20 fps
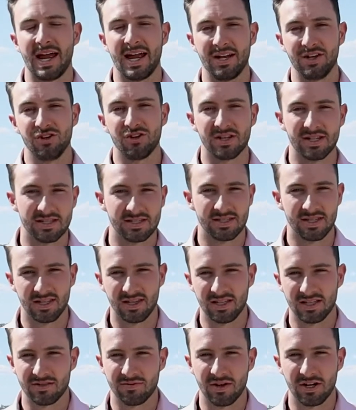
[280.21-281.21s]
and you can
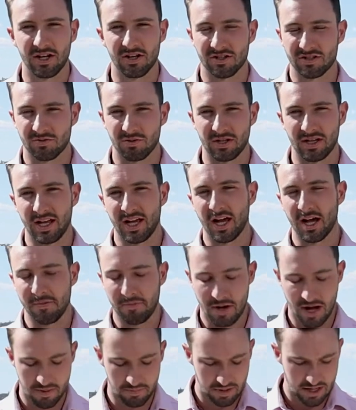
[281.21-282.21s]
see these videos when they
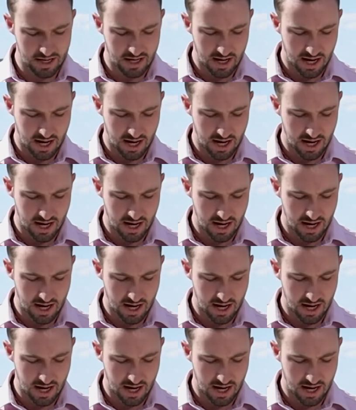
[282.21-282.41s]
come up.